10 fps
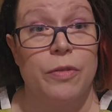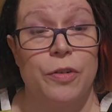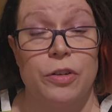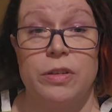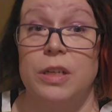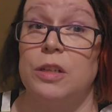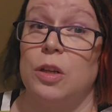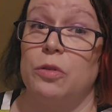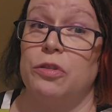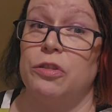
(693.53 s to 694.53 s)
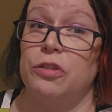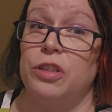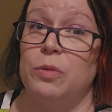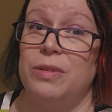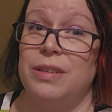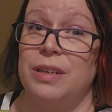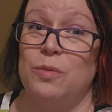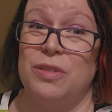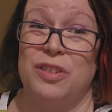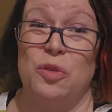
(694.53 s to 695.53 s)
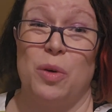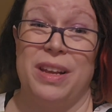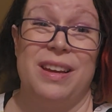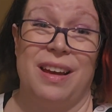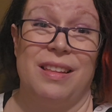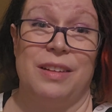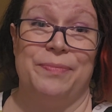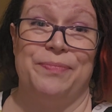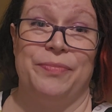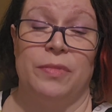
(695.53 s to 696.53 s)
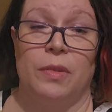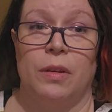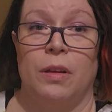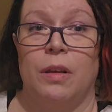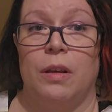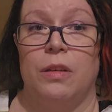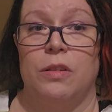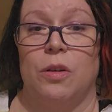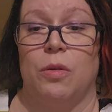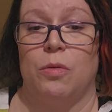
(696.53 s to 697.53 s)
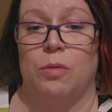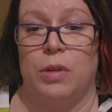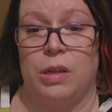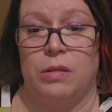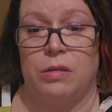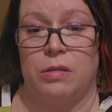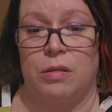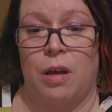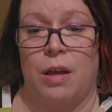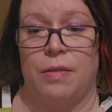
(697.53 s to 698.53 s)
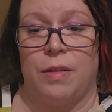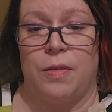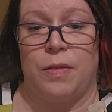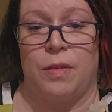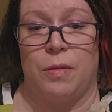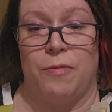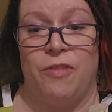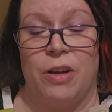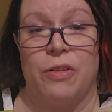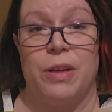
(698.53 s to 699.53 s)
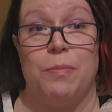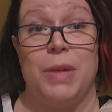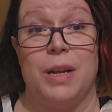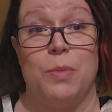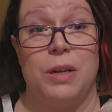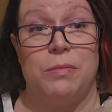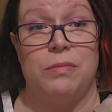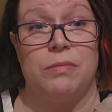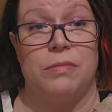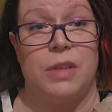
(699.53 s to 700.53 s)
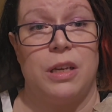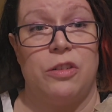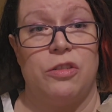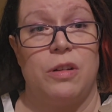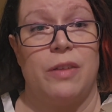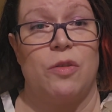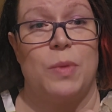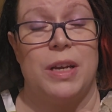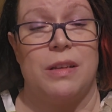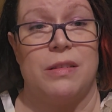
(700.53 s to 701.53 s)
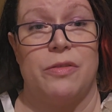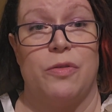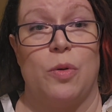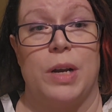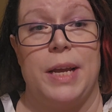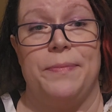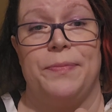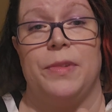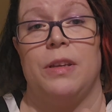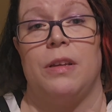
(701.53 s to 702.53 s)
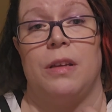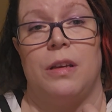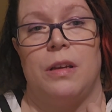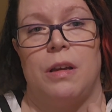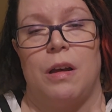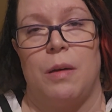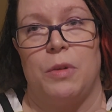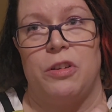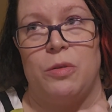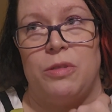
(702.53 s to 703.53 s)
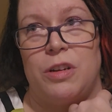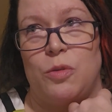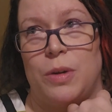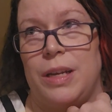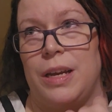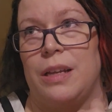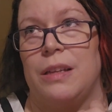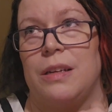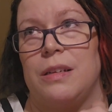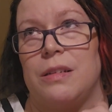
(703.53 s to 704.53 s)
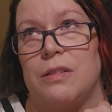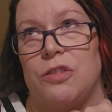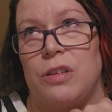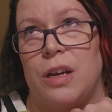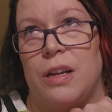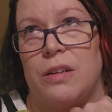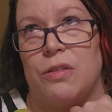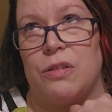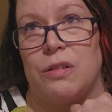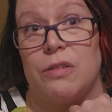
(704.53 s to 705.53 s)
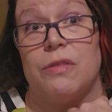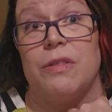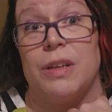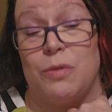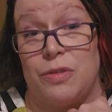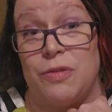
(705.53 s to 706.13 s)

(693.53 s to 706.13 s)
first enclosure she was in was a 20-gallon. So it's thought that the very minimum they should ever be in is a 40. But she was in a 20-gallon until she got into it was